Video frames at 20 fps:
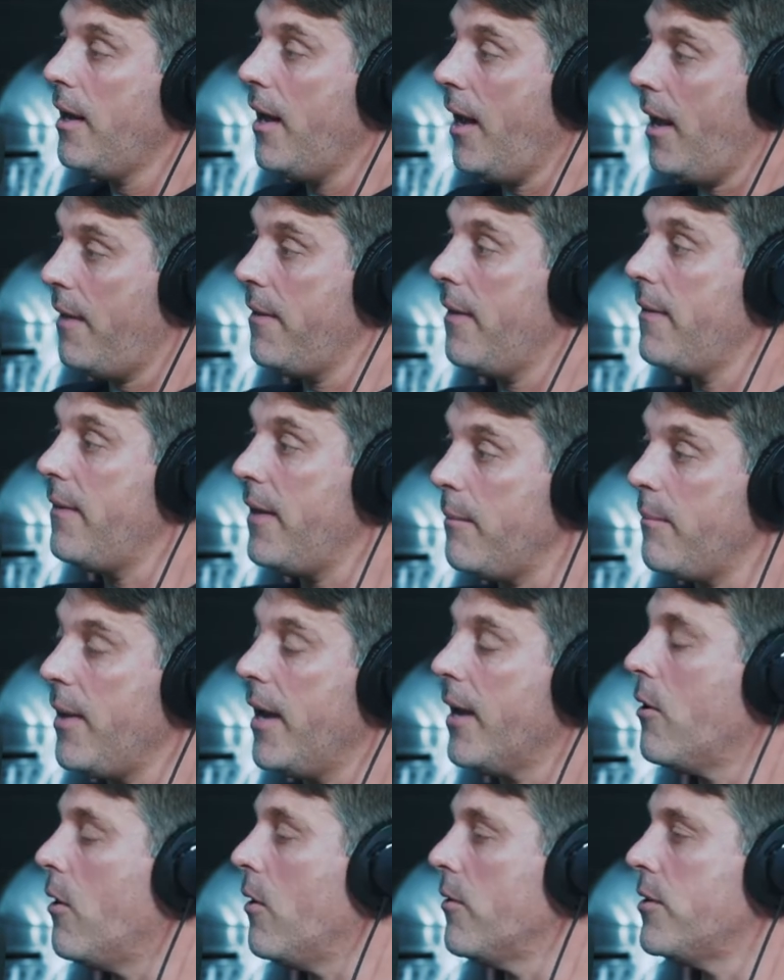And then they
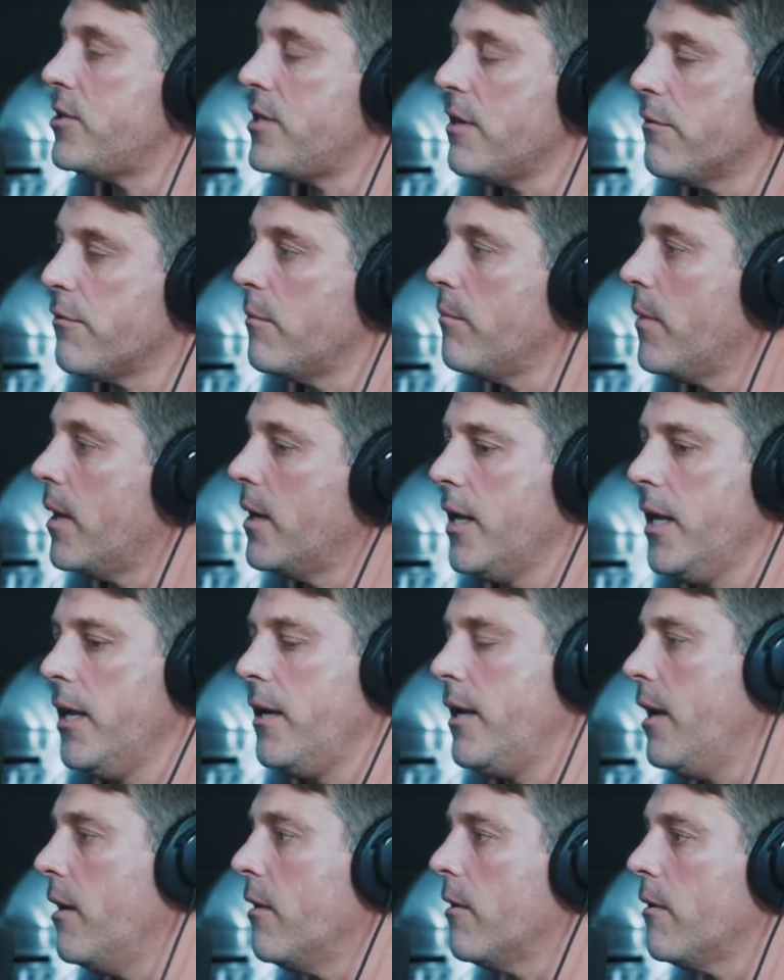make all this different money
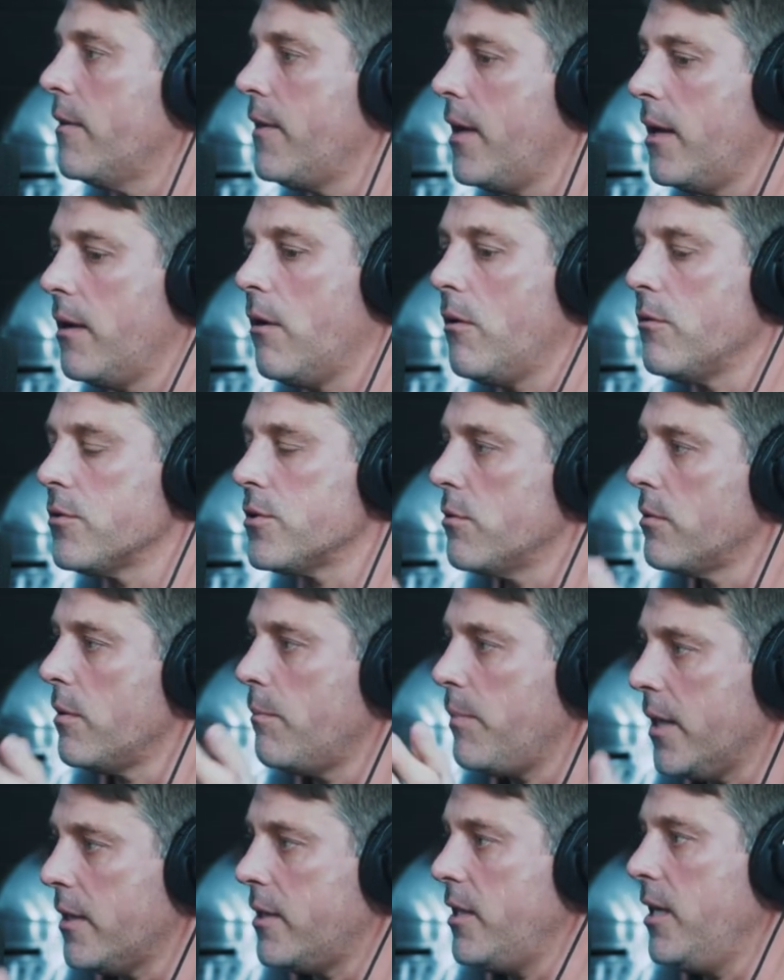in here, and then also the
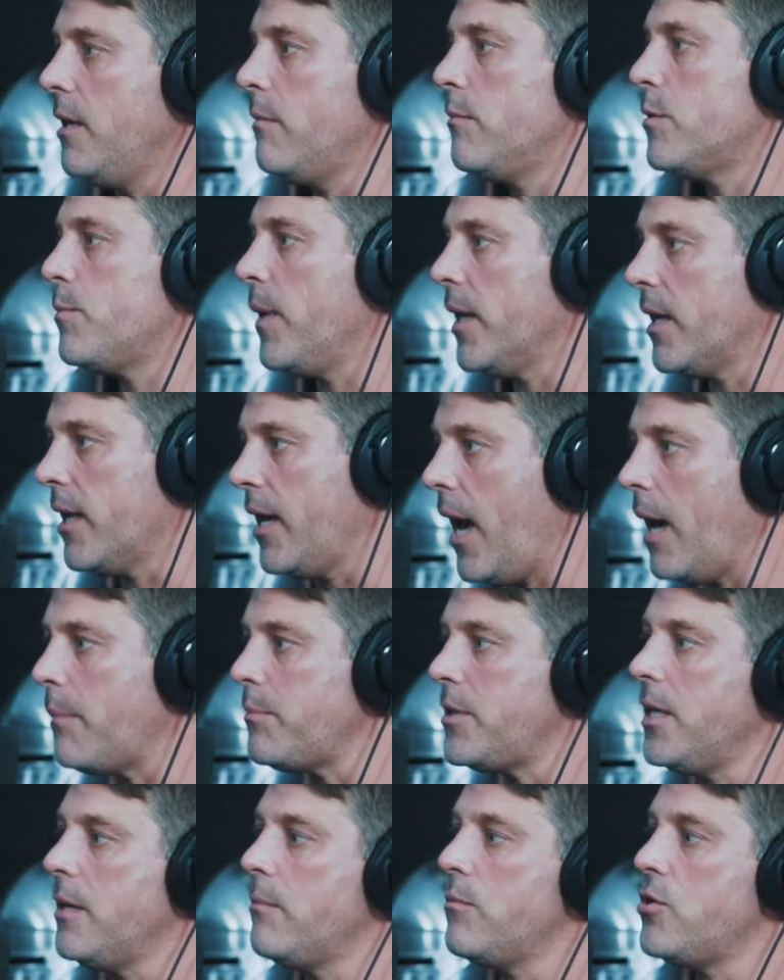big teams, big cap
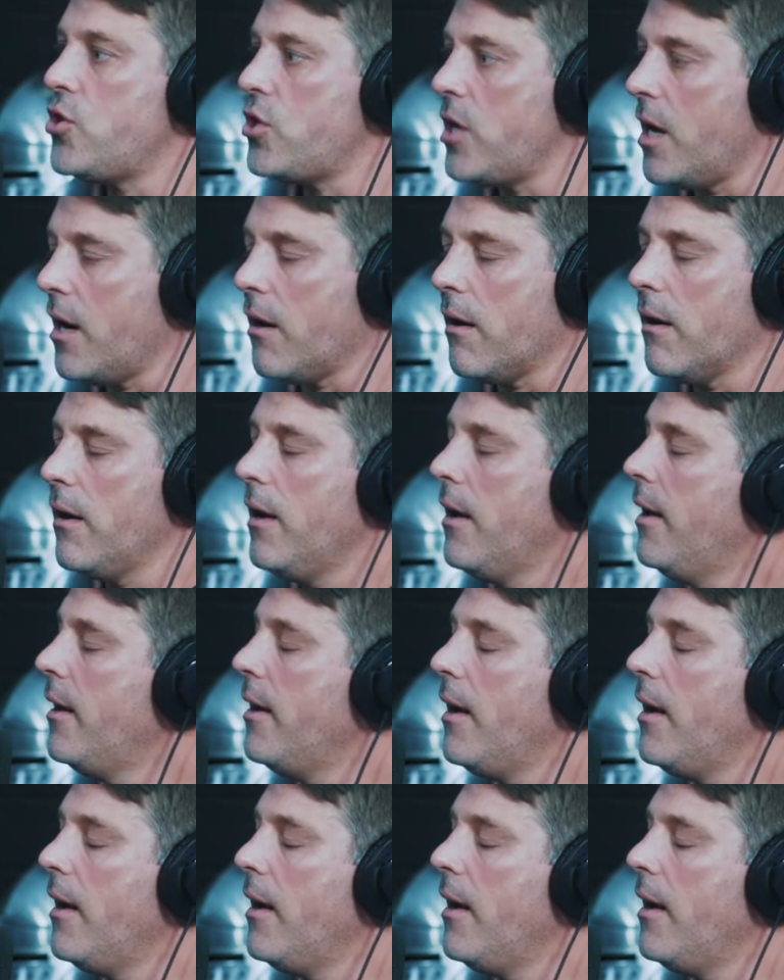teams share.